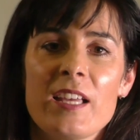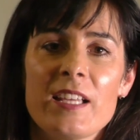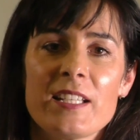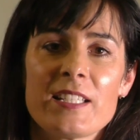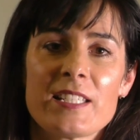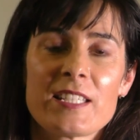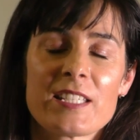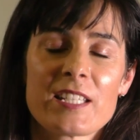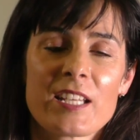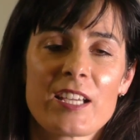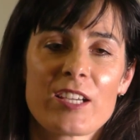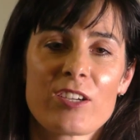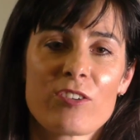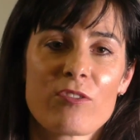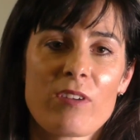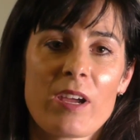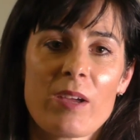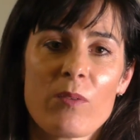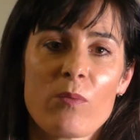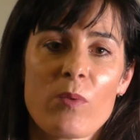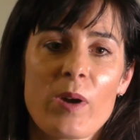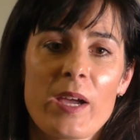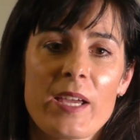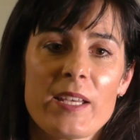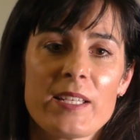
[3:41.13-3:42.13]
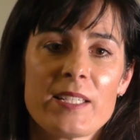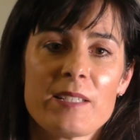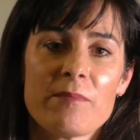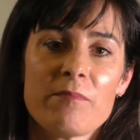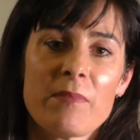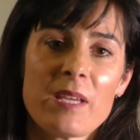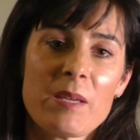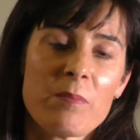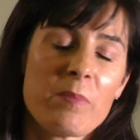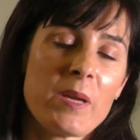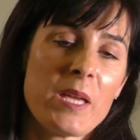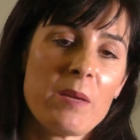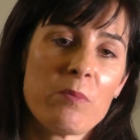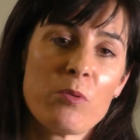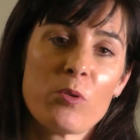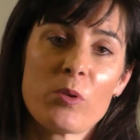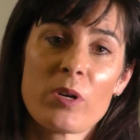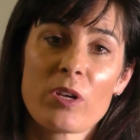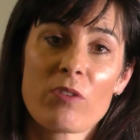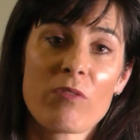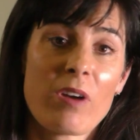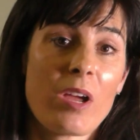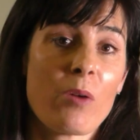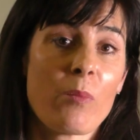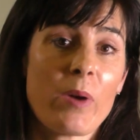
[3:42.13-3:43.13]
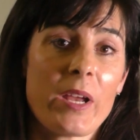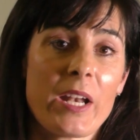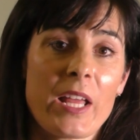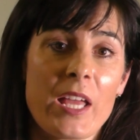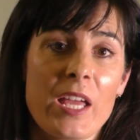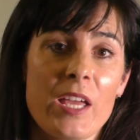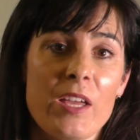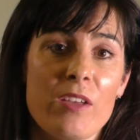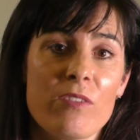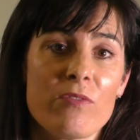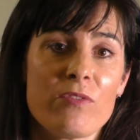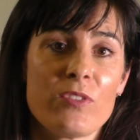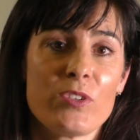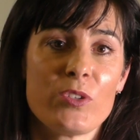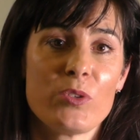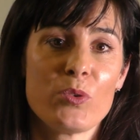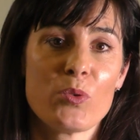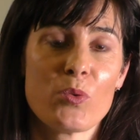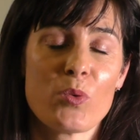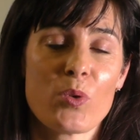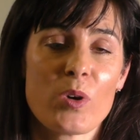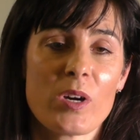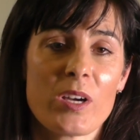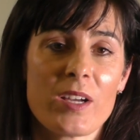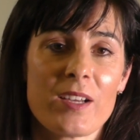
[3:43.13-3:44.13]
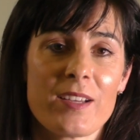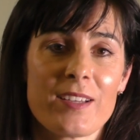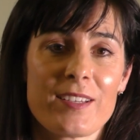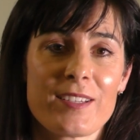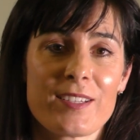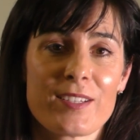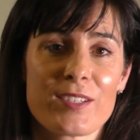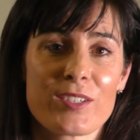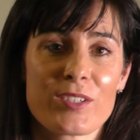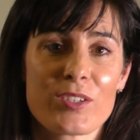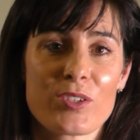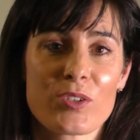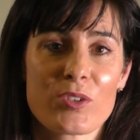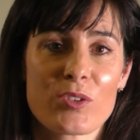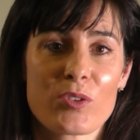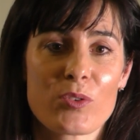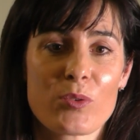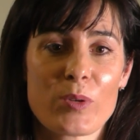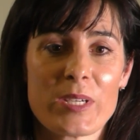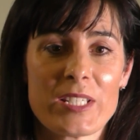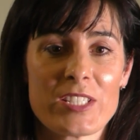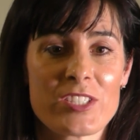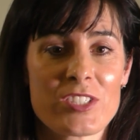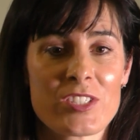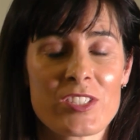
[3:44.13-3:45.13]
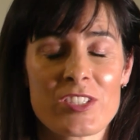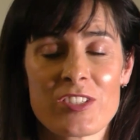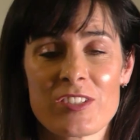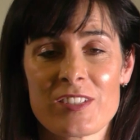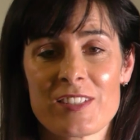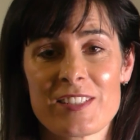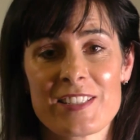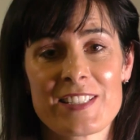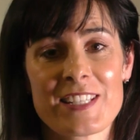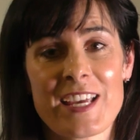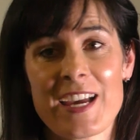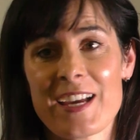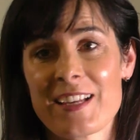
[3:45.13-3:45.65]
It's a great way to meet people and a great way to have your questions